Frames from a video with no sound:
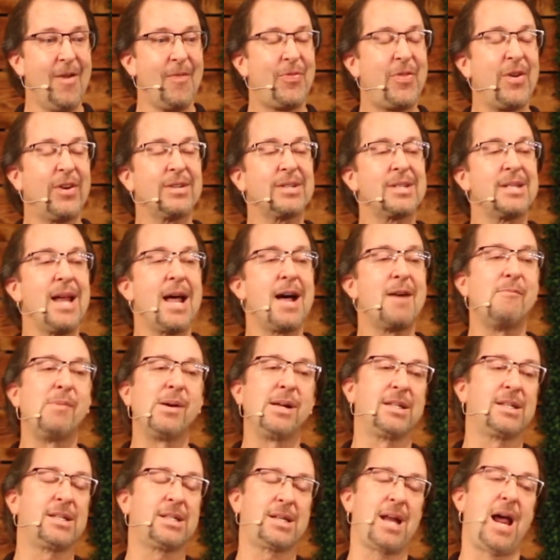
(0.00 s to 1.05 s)
There's not
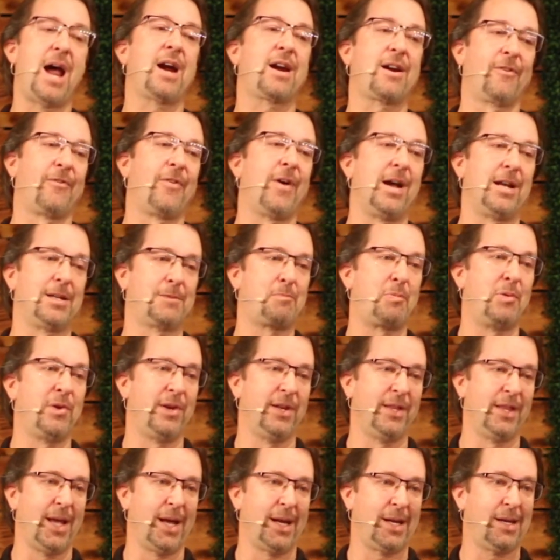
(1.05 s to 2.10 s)
much sacrifice put
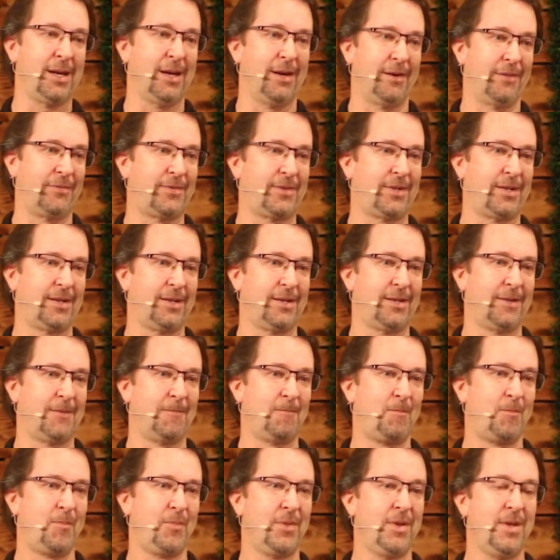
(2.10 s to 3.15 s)
in that gift,
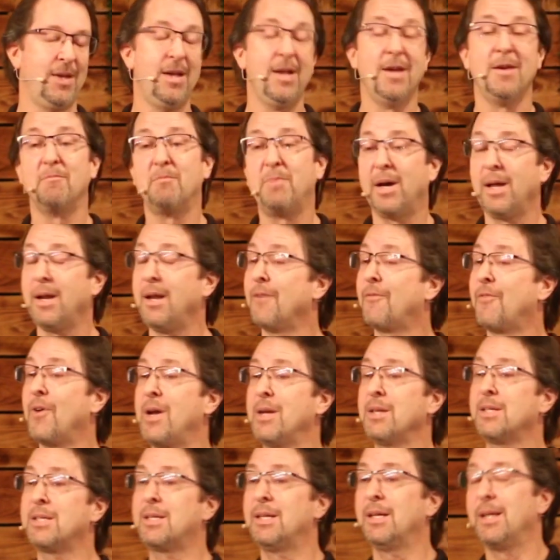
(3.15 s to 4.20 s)
but if
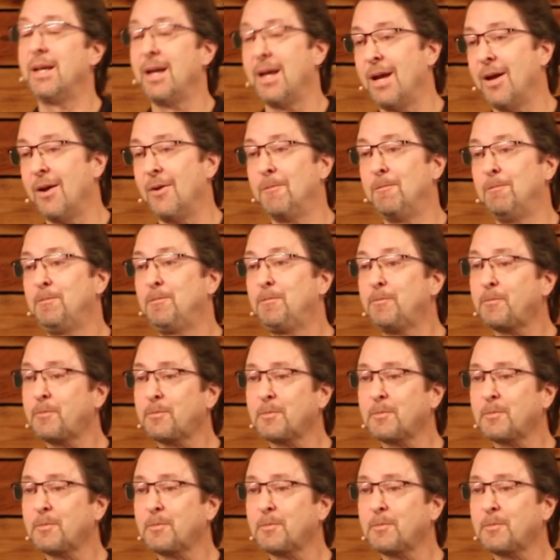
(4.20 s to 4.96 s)
I sit down